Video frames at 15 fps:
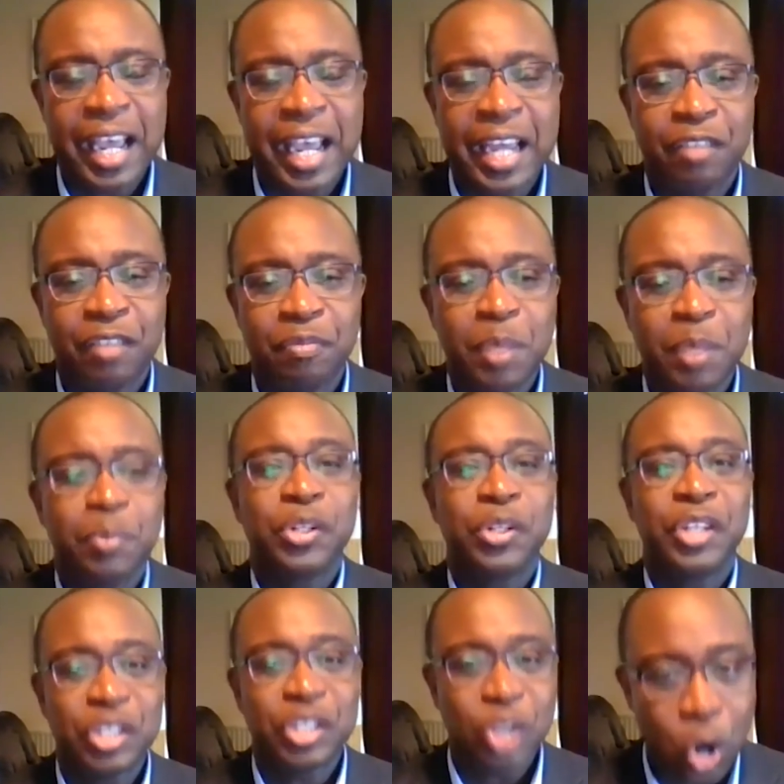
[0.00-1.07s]
And if people
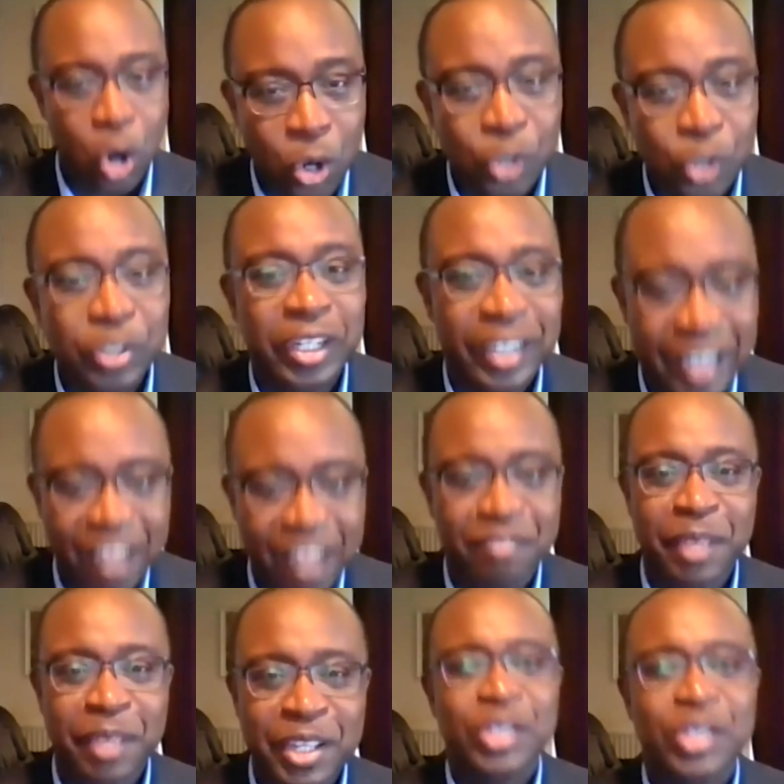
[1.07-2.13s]
don't hold the
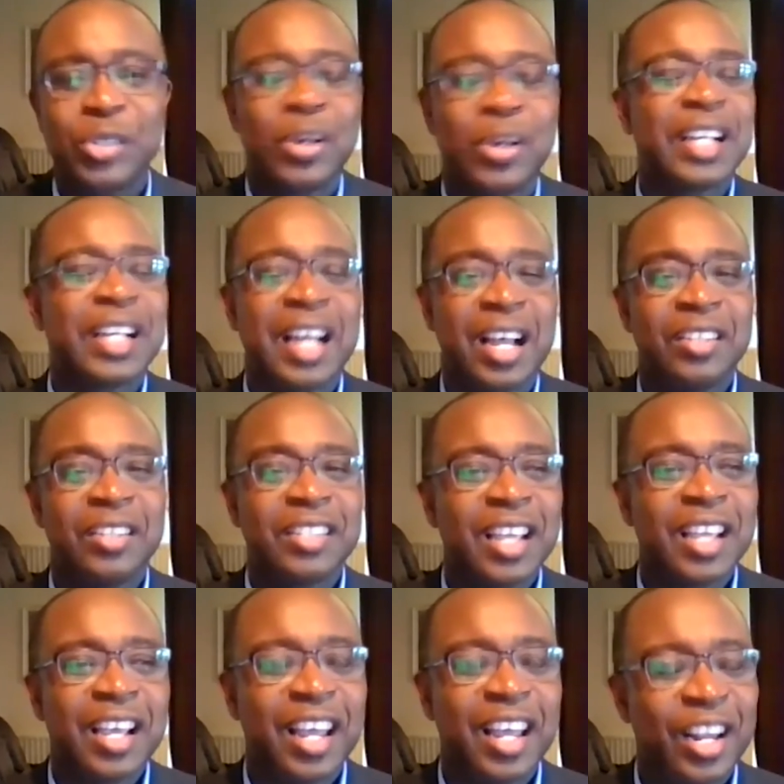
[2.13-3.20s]
government to account,
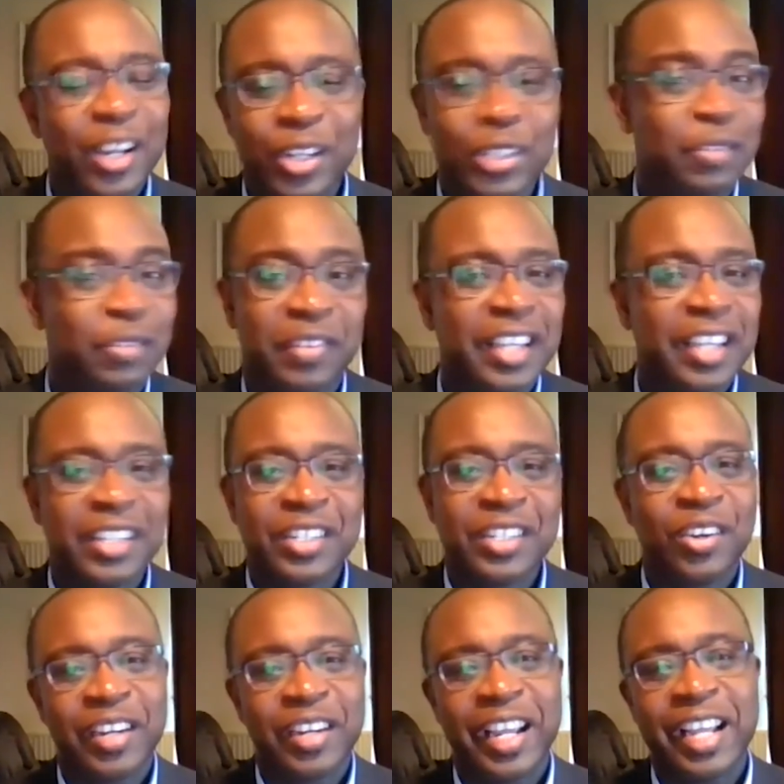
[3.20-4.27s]
a lot of things
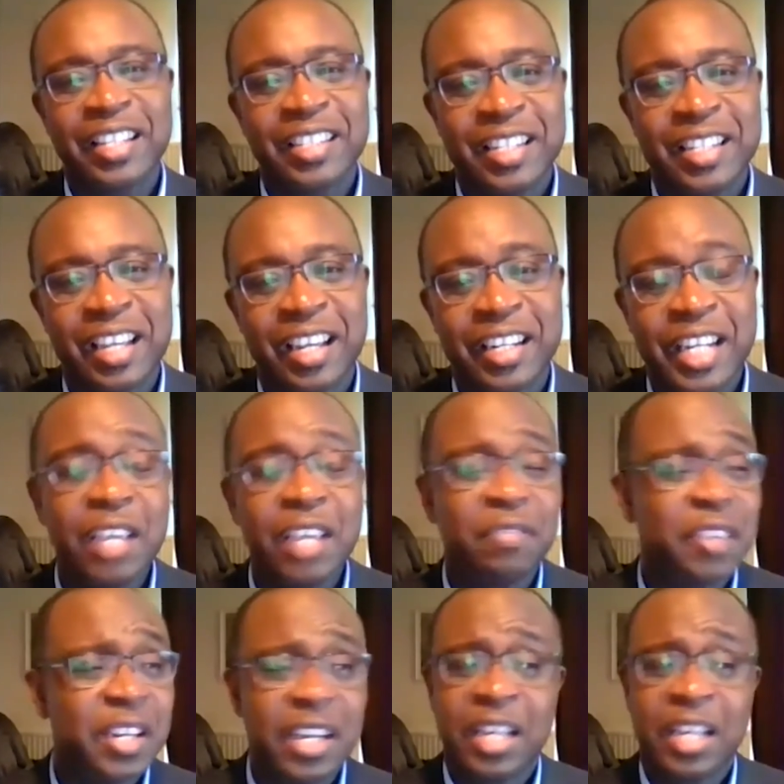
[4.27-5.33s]
don't get done.
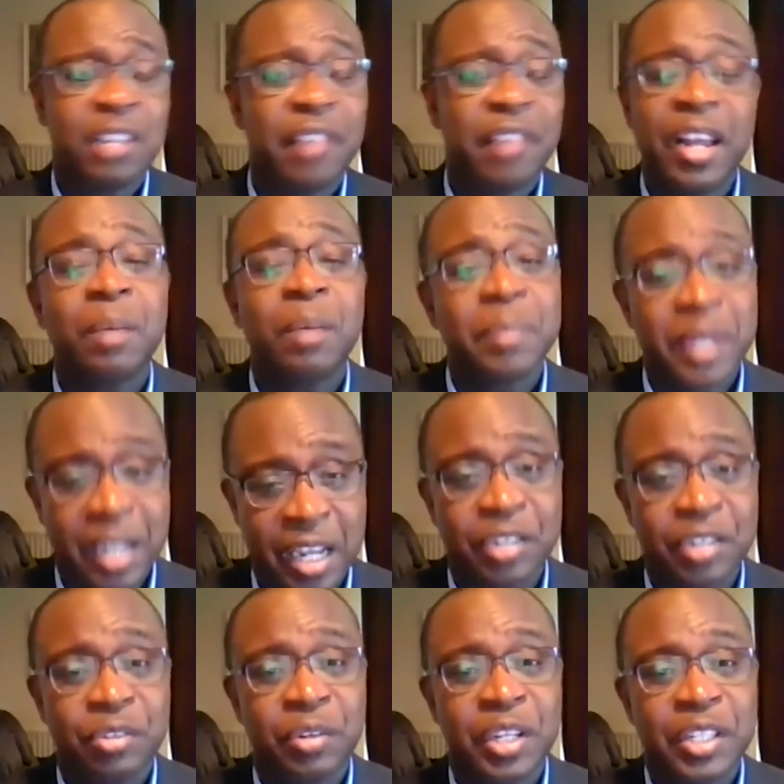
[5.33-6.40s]
Even in developed
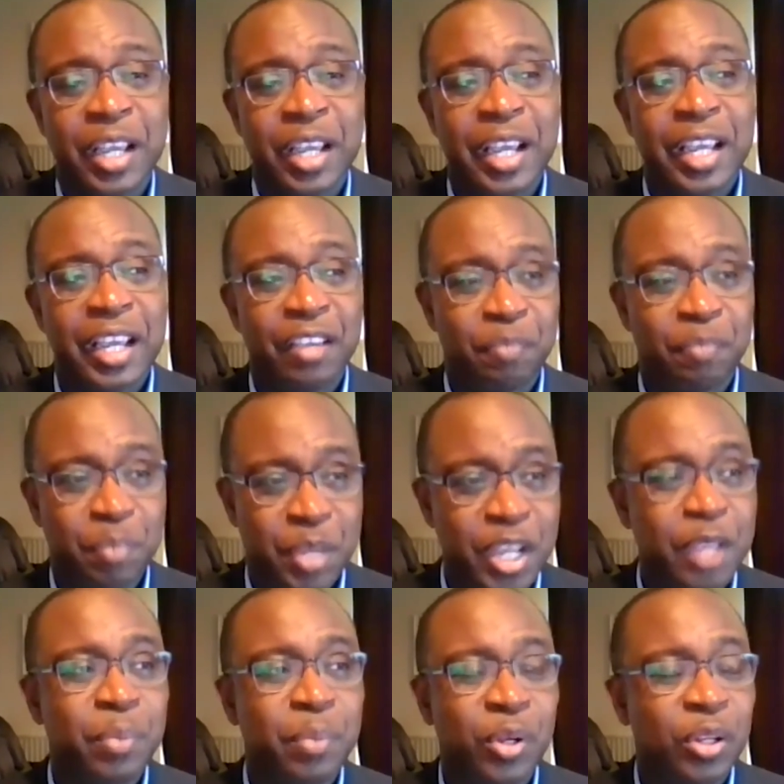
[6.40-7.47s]
countries, if
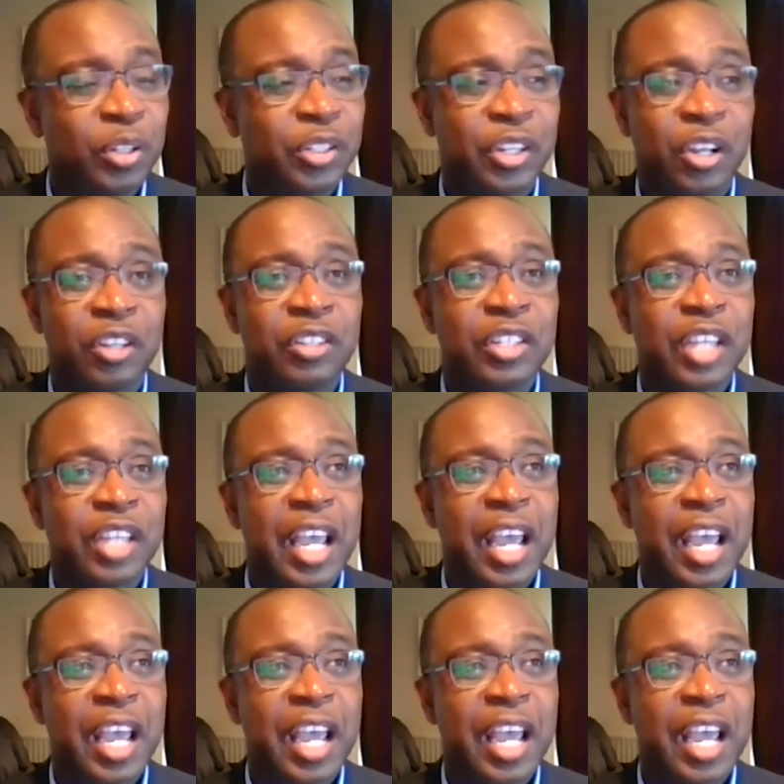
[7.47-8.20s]
people don't